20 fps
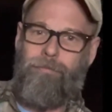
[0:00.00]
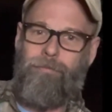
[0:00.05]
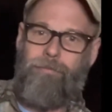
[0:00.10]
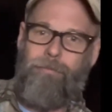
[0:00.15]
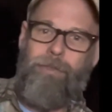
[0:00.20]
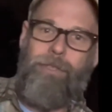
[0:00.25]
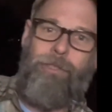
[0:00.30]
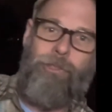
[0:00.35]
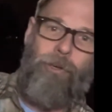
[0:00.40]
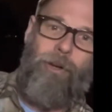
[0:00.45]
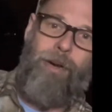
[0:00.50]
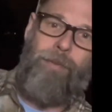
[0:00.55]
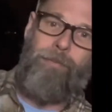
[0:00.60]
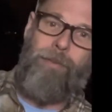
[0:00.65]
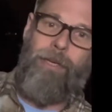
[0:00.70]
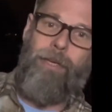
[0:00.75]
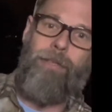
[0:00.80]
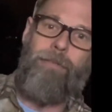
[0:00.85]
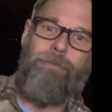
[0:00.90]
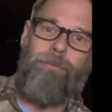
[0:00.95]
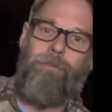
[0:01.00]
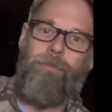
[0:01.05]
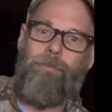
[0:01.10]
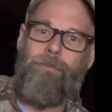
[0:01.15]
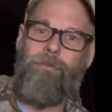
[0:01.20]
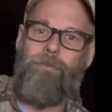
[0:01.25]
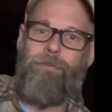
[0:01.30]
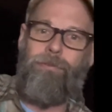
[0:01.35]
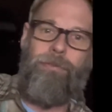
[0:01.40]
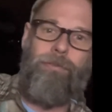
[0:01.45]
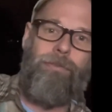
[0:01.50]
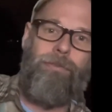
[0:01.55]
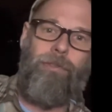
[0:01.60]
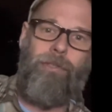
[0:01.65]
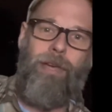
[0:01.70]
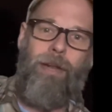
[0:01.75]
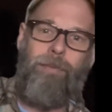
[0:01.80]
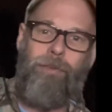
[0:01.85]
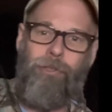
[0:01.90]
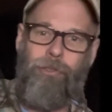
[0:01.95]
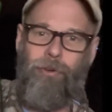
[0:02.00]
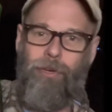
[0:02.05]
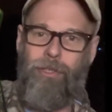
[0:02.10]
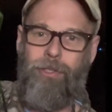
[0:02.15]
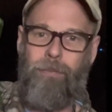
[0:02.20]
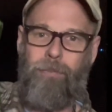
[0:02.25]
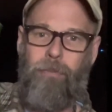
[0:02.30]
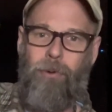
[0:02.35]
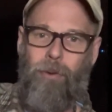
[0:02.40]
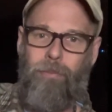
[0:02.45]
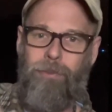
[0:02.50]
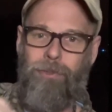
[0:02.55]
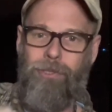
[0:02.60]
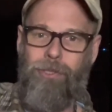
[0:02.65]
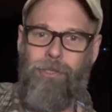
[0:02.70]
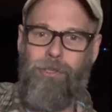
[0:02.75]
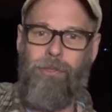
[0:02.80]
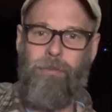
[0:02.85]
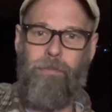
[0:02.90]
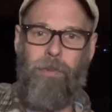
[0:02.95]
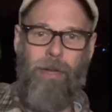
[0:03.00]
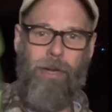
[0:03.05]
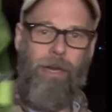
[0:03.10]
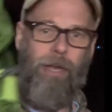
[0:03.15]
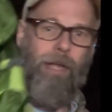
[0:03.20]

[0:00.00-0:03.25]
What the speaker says: These are empty for demonstration purposes, but